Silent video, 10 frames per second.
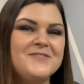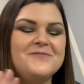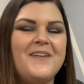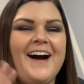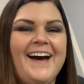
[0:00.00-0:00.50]

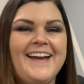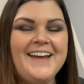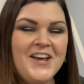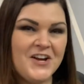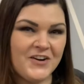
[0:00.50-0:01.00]
Bye.
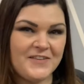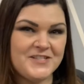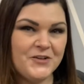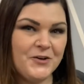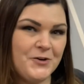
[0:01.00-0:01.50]
Crafty
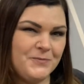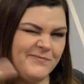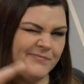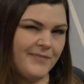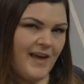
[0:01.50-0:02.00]
Crew,
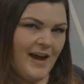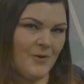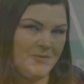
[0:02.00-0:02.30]
out.